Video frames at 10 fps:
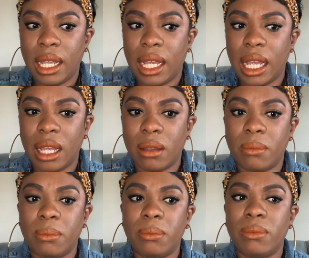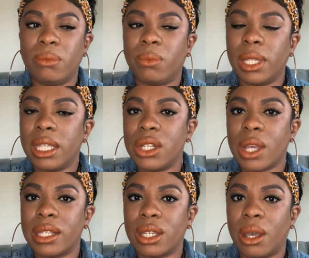on. Really
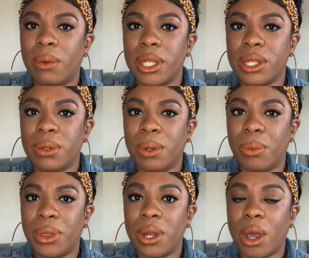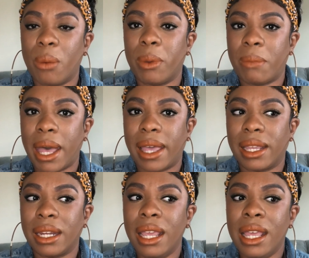tried to go into it with an open
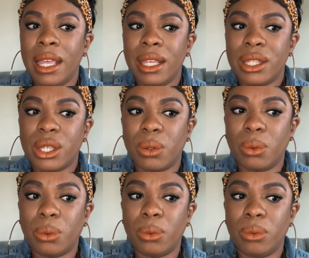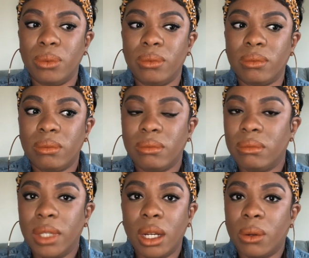mind to,
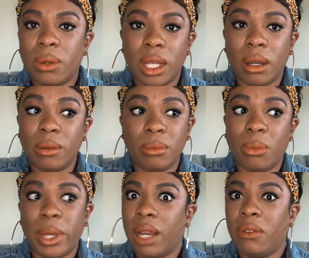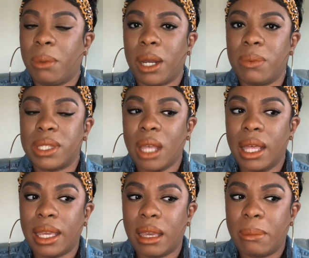hear what everybody was
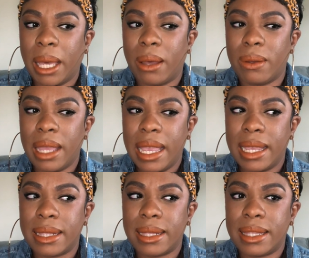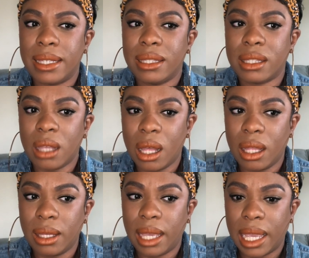talking about. And this
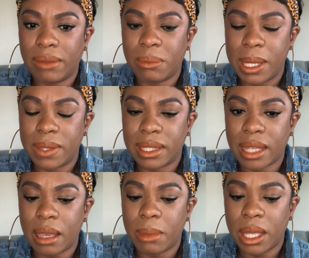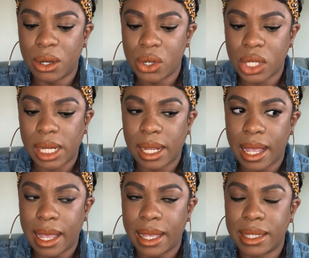song gave me the same energy
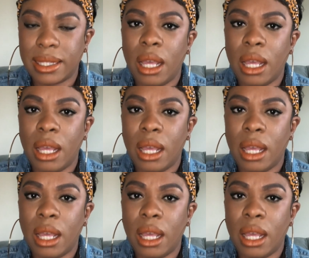as